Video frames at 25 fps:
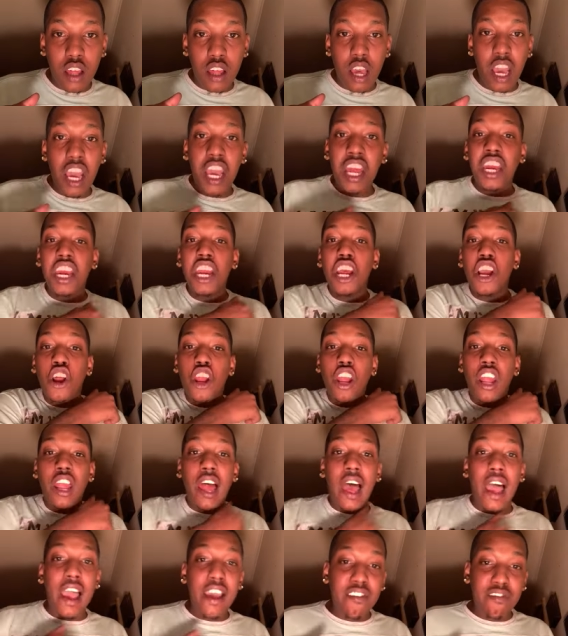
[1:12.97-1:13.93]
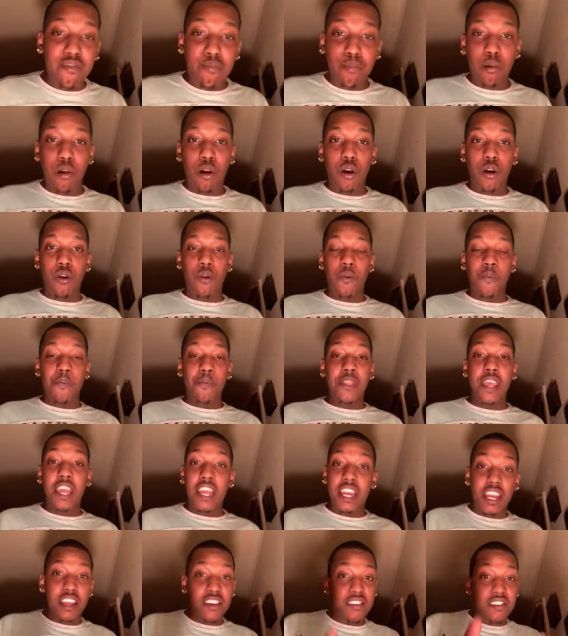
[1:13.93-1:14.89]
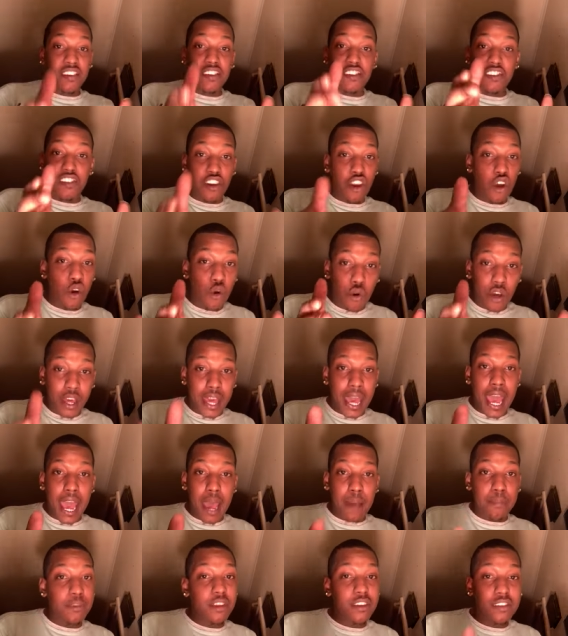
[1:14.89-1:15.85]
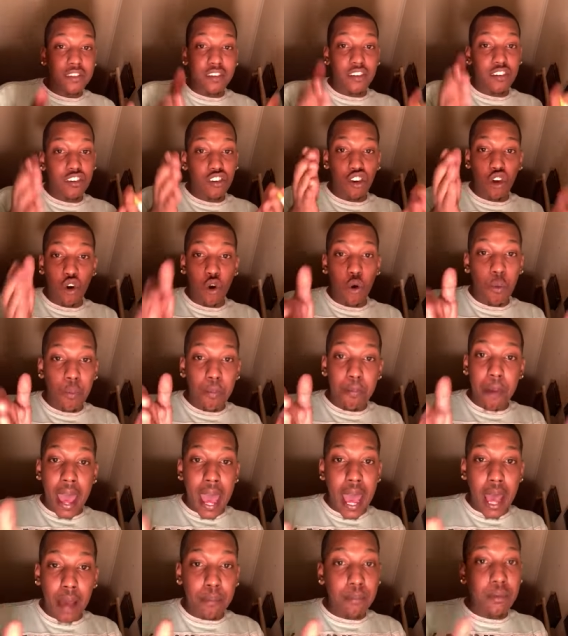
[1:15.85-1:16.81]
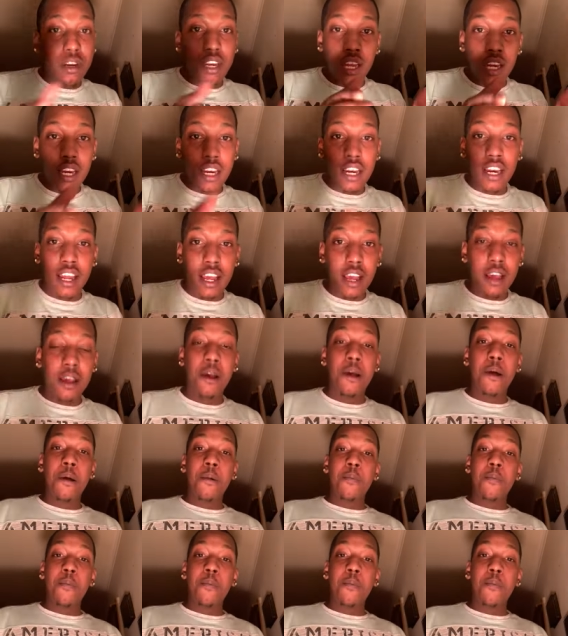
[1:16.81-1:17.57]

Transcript: In their life, bro. And this is no cap. This is no bap. None of that.